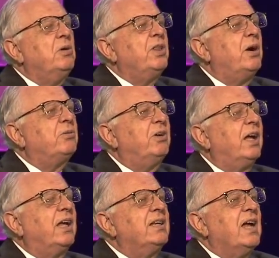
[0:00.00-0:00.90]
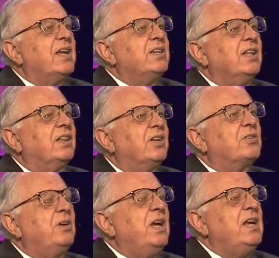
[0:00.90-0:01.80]
without recognizing that
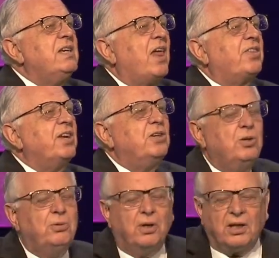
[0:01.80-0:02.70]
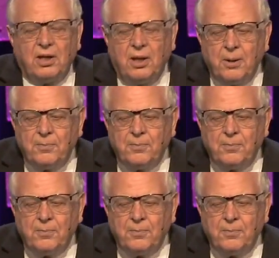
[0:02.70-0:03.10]
there's really nothing to it.